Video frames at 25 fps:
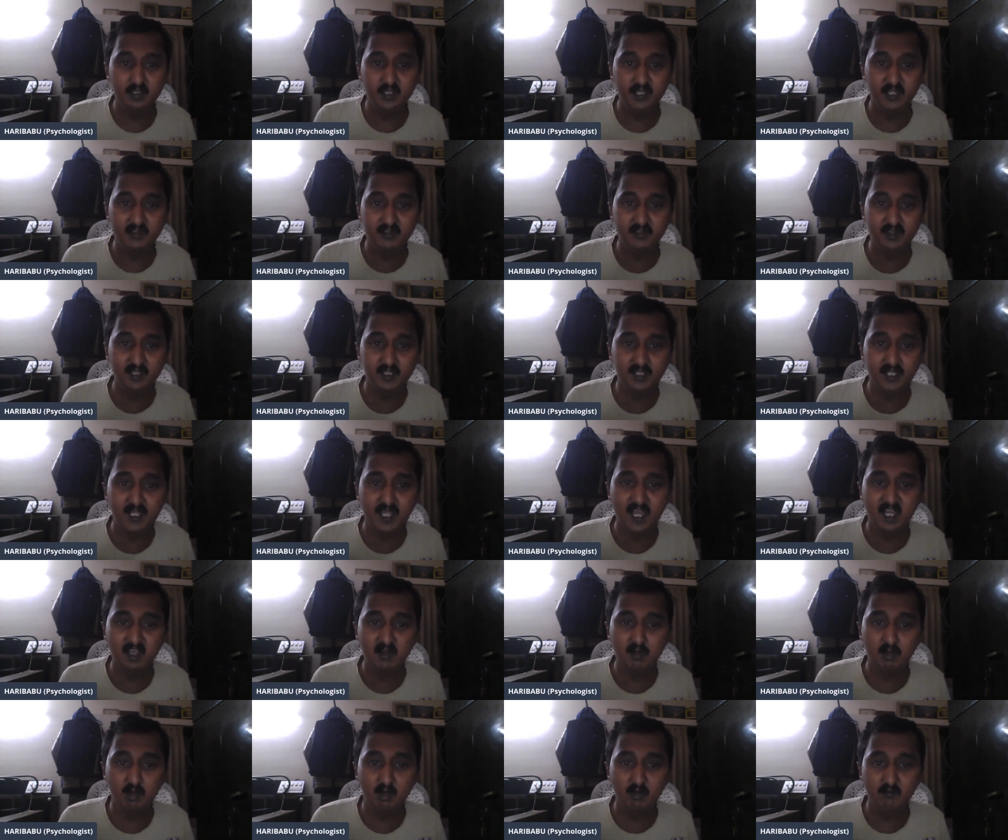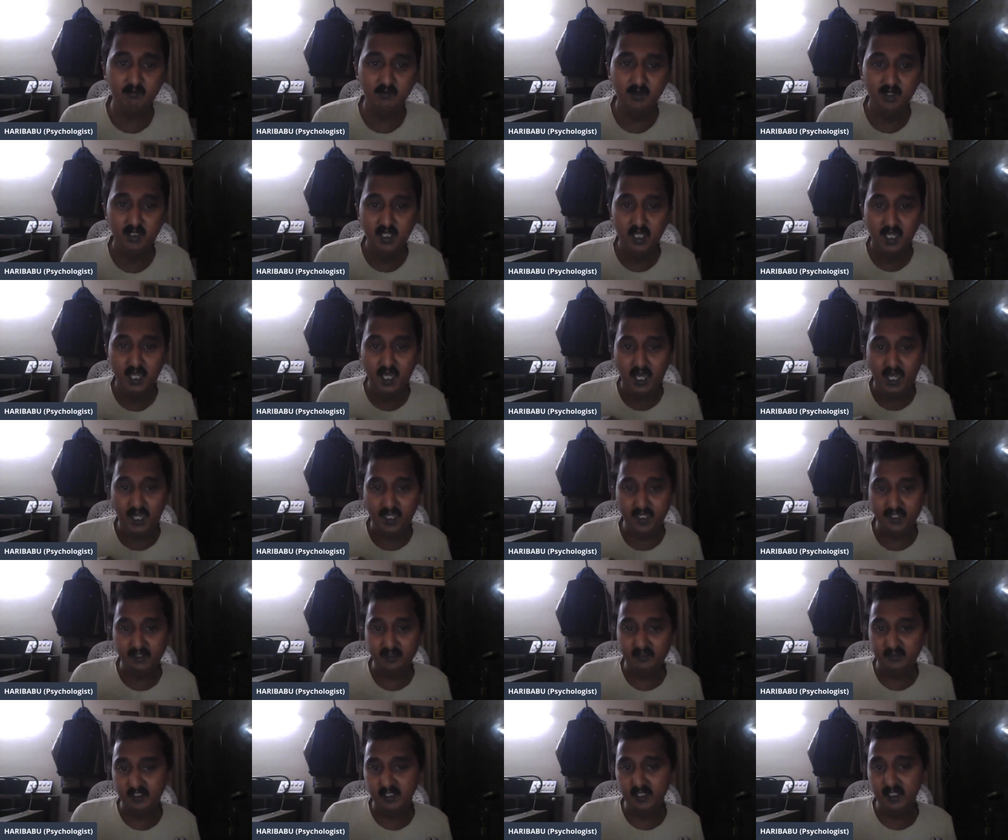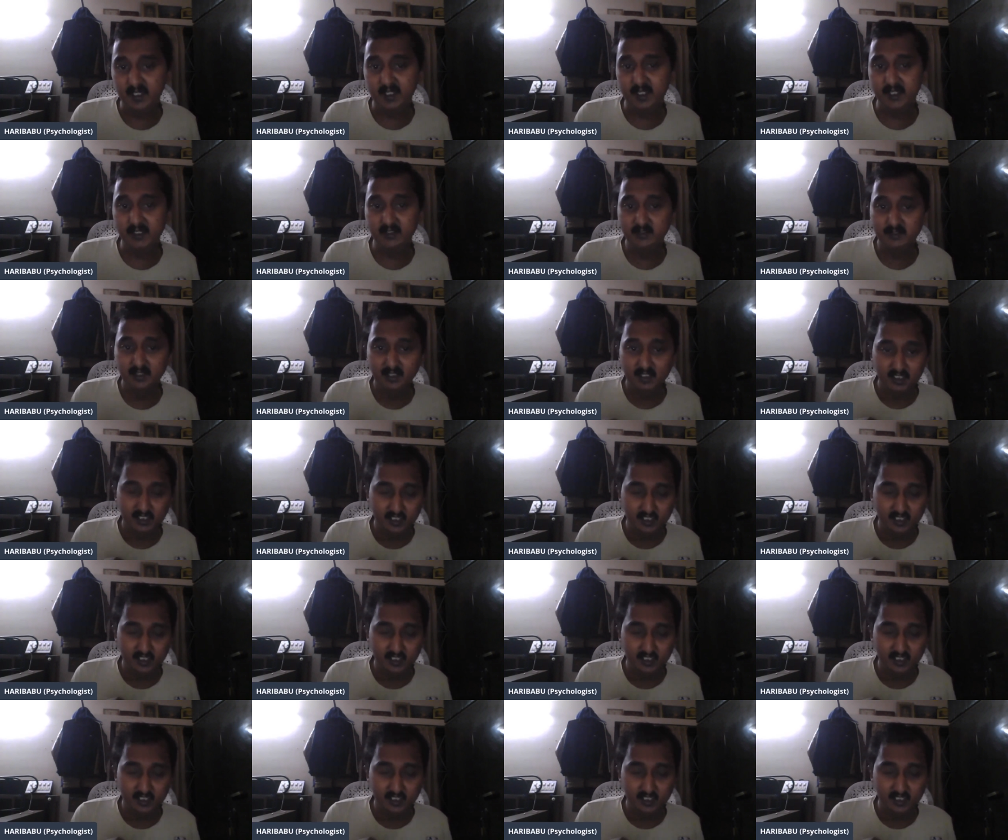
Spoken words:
There is a lack of understanding,